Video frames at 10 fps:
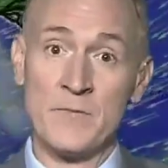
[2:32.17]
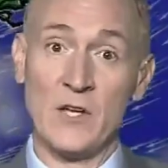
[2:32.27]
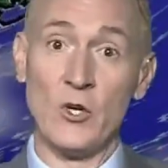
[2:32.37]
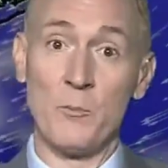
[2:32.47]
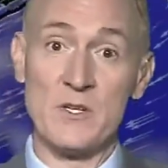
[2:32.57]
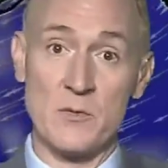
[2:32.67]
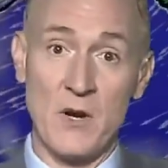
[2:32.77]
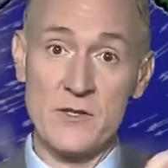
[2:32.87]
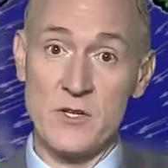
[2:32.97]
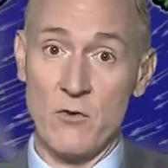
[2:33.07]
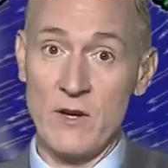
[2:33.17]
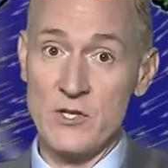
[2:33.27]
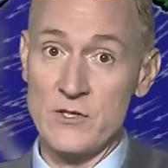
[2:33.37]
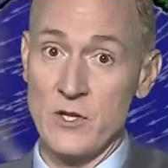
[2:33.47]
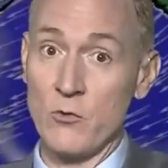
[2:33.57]
and don't be surprised to see our rain
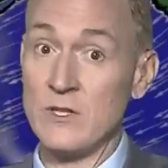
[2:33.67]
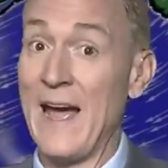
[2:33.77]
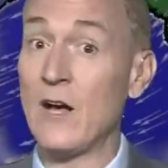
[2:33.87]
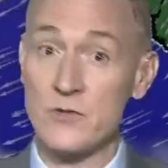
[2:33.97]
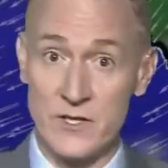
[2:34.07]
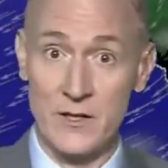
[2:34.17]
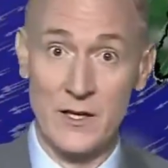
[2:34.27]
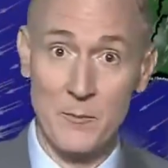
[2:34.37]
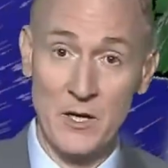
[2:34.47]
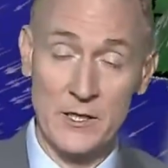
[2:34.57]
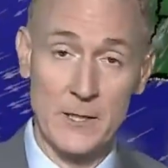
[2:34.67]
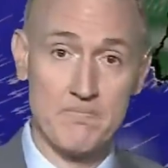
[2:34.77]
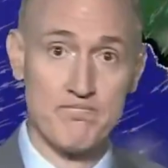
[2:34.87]
chances go down Sunday into Monday.